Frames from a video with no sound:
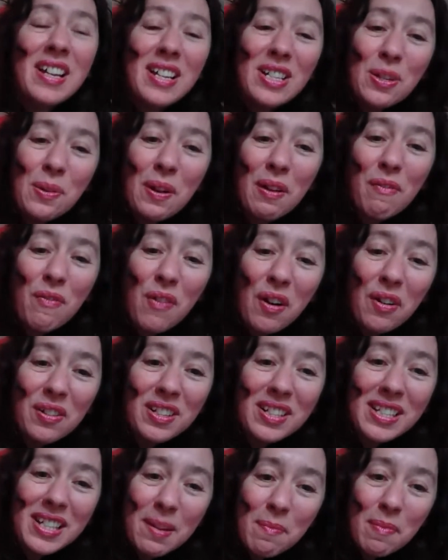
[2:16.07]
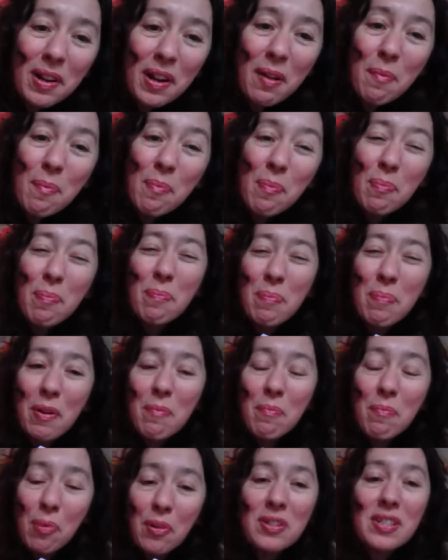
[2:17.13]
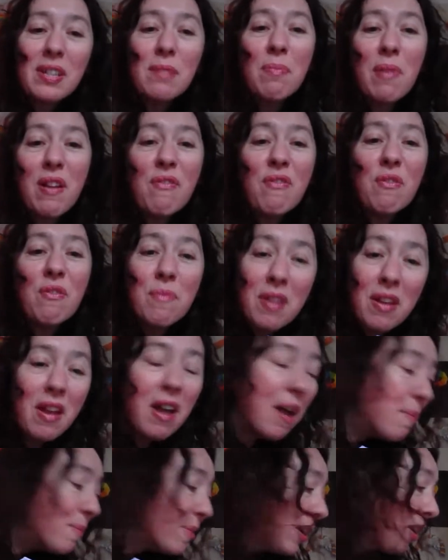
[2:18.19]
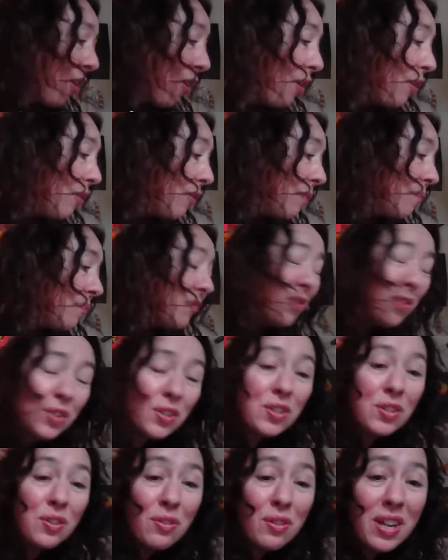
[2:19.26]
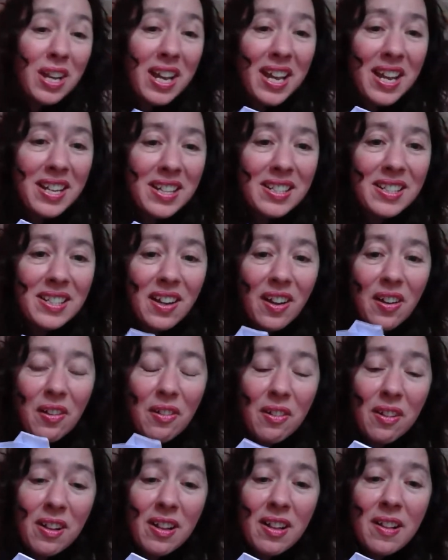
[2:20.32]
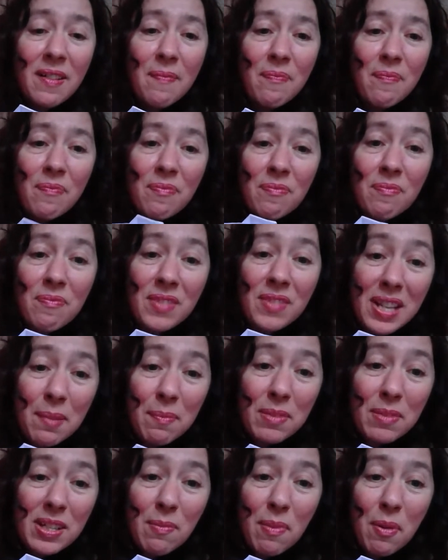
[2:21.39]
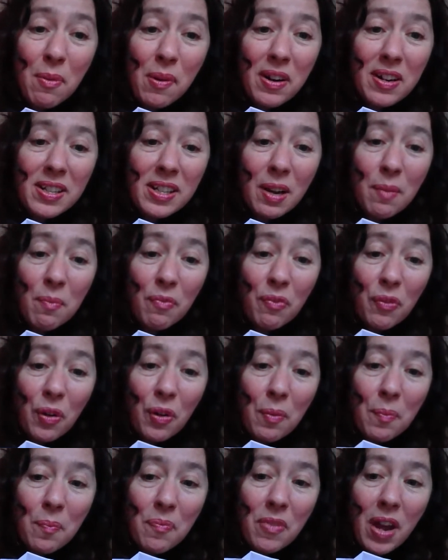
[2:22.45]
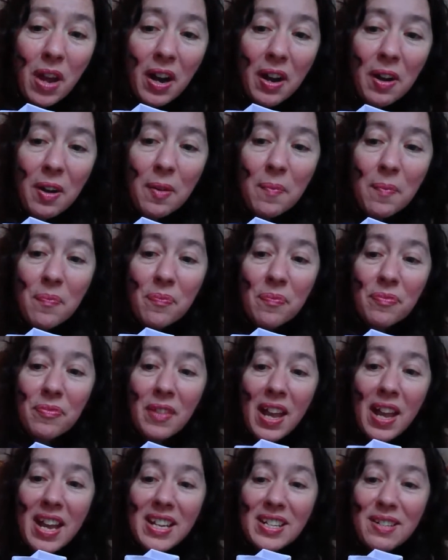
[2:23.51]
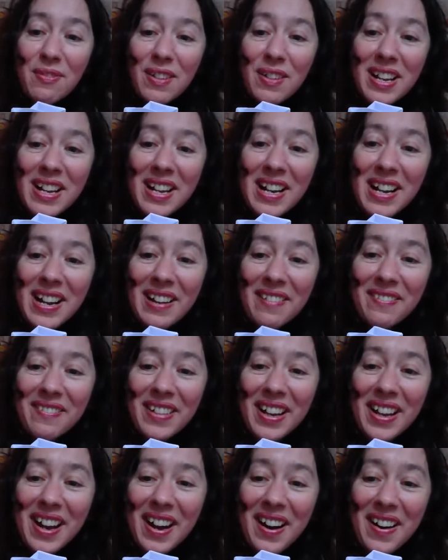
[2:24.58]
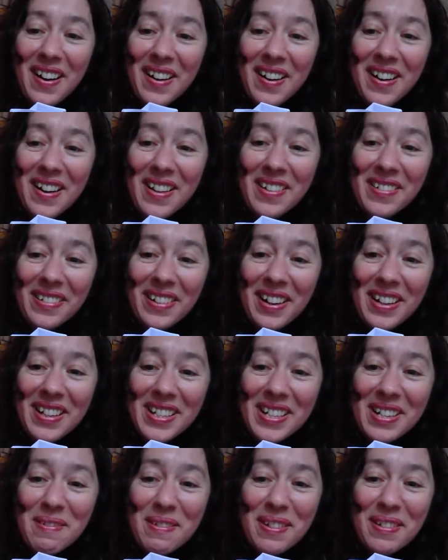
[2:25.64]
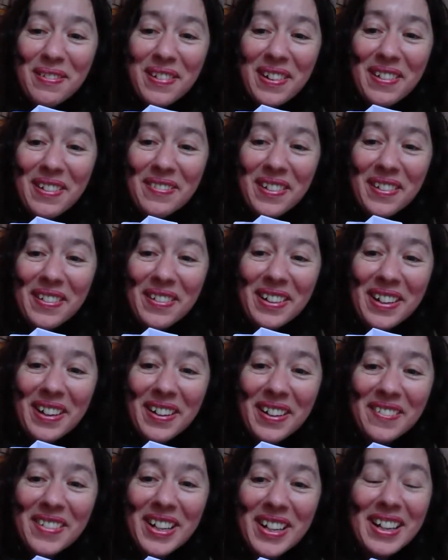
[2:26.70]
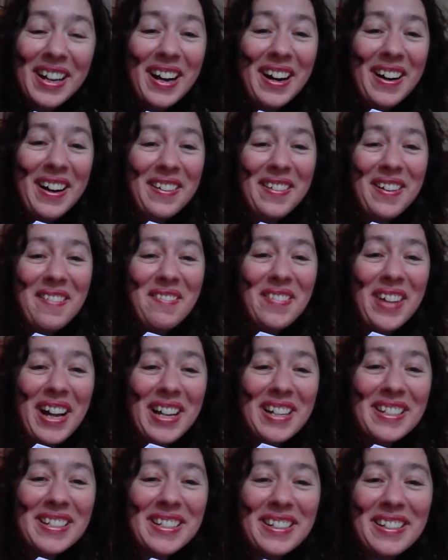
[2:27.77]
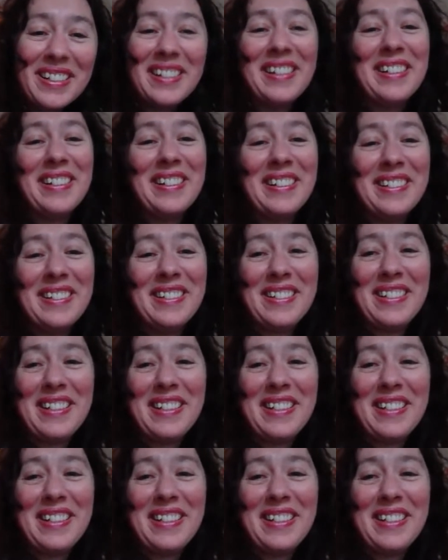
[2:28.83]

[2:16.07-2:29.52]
doing fold similar, but possibly from Emiko Suzuki. So seems to be where it's come from. Um, it's really lovely. Ah, your classroom is full of origami. Oh, Amanda.